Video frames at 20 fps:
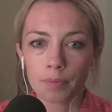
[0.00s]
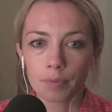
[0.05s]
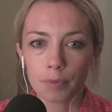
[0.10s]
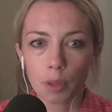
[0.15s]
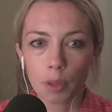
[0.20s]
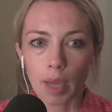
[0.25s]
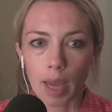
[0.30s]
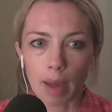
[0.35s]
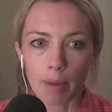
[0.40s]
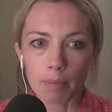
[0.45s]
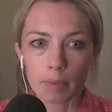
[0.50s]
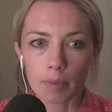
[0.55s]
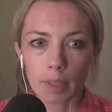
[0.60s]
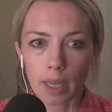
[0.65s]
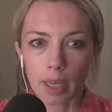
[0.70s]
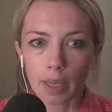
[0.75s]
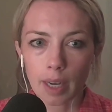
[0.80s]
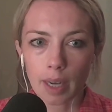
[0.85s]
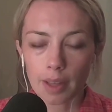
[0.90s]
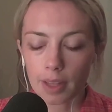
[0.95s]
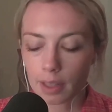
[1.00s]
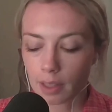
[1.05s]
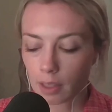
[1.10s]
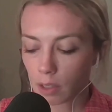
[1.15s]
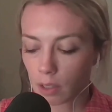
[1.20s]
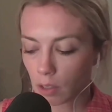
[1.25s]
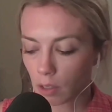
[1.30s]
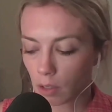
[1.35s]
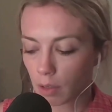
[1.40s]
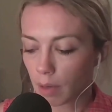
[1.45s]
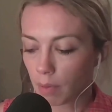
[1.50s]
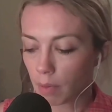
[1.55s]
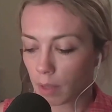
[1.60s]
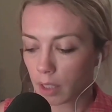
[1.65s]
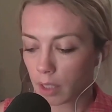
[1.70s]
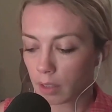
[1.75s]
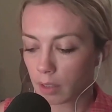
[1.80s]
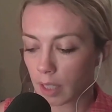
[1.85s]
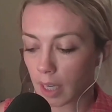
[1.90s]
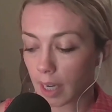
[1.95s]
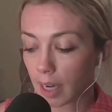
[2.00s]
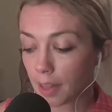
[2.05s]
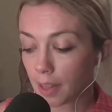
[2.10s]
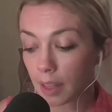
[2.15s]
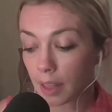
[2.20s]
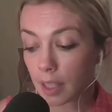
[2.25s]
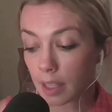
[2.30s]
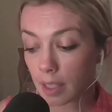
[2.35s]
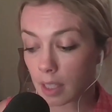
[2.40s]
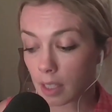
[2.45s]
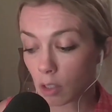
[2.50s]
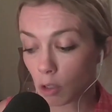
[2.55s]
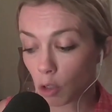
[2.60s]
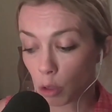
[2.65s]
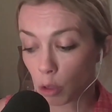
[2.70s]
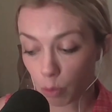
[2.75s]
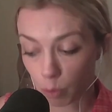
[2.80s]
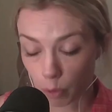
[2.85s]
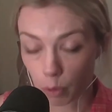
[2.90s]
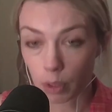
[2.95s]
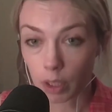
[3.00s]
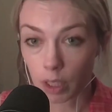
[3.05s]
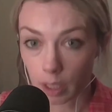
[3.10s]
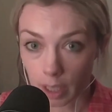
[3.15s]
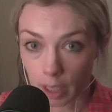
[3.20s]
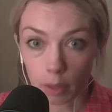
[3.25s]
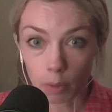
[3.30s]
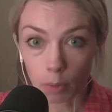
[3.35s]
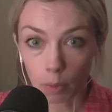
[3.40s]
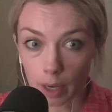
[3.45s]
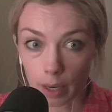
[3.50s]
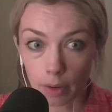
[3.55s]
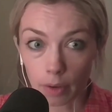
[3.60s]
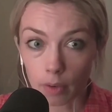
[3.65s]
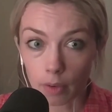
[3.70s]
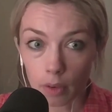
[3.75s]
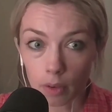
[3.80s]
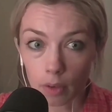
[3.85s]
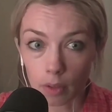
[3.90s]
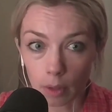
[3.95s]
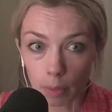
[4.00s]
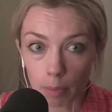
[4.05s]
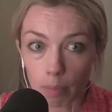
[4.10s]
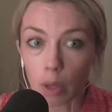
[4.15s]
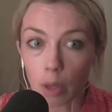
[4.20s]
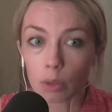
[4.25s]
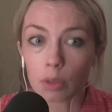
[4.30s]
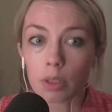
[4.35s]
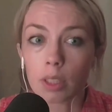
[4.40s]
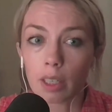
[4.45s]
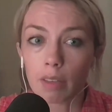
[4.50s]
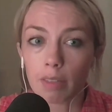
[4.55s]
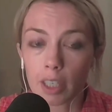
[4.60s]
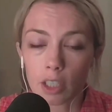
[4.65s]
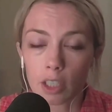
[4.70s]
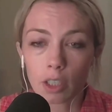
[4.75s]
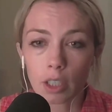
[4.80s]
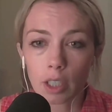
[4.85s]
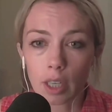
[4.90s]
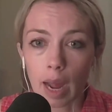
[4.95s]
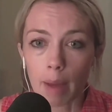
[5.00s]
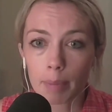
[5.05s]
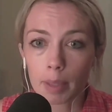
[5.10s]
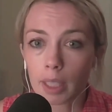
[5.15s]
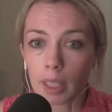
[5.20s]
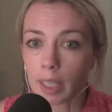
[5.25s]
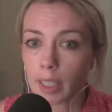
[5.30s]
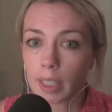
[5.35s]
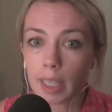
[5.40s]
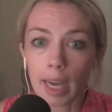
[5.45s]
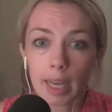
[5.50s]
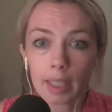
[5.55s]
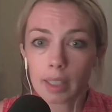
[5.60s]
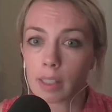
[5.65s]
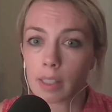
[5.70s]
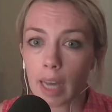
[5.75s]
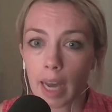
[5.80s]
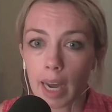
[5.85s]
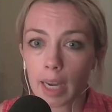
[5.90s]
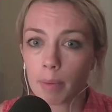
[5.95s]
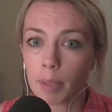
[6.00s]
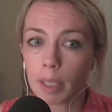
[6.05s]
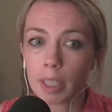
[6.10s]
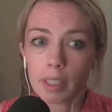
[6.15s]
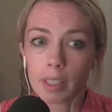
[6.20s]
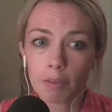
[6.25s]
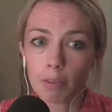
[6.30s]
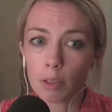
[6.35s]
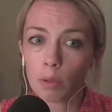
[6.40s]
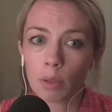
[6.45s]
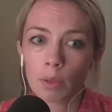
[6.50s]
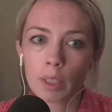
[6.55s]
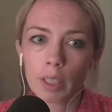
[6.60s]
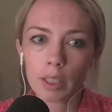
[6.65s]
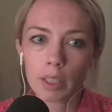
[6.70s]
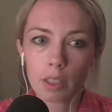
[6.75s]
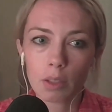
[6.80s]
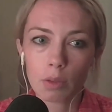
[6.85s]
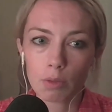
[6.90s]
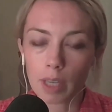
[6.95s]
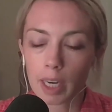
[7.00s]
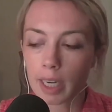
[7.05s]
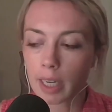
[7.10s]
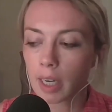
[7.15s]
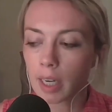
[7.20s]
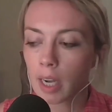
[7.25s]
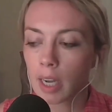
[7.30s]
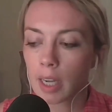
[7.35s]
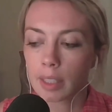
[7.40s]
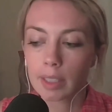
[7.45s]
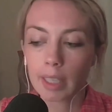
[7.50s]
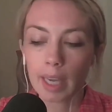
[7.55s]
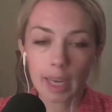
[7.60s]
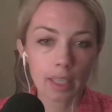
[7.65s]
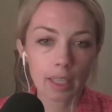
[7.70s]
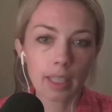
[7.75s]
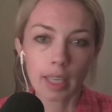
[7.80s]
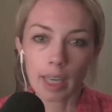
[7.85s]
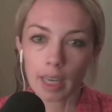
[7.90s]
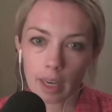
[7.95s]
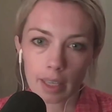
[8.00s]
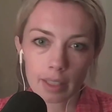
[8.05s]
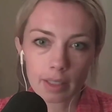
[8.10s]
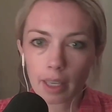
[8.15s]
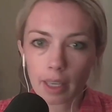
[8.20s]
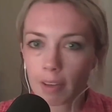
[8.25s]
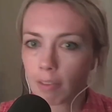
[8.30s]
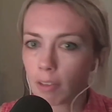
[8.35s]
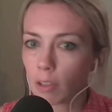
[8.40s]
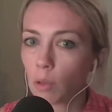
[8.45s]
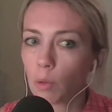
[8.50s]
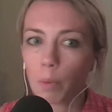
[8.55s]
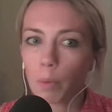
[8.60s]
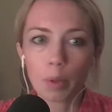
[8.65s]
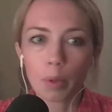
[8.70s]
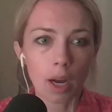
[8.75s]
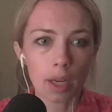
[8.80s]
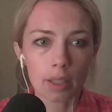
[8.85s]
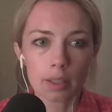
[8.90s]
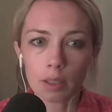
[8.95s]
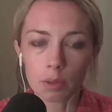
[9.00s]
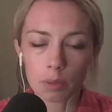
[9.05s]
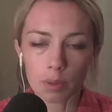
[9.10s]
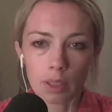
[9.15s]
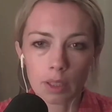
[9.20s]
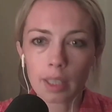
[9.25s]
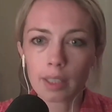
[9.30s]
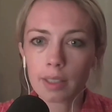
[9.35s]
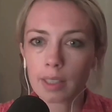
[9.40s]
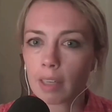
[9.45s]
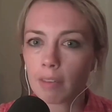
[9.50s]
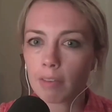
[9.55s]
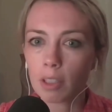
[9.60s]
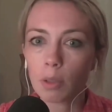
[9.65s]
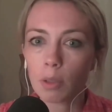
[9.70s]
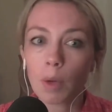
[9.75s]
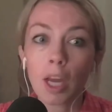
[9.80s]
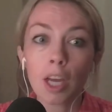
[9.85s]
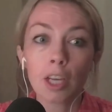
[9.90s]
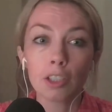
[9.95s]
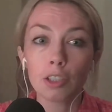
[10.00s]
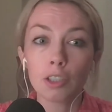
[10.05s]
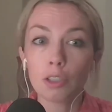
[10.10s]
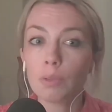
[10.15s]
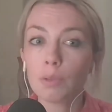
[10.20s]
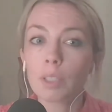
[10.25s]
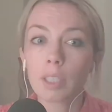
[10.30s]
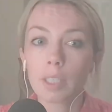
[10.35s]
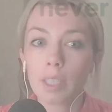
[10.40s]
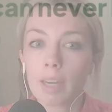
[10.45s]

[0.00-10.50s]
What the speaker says: So yeah, I think this is a great one. And I think this is truly like where the most innovation could happen, like tech aside, because if you don't get this right, tech cannot save you, process will not save you. You can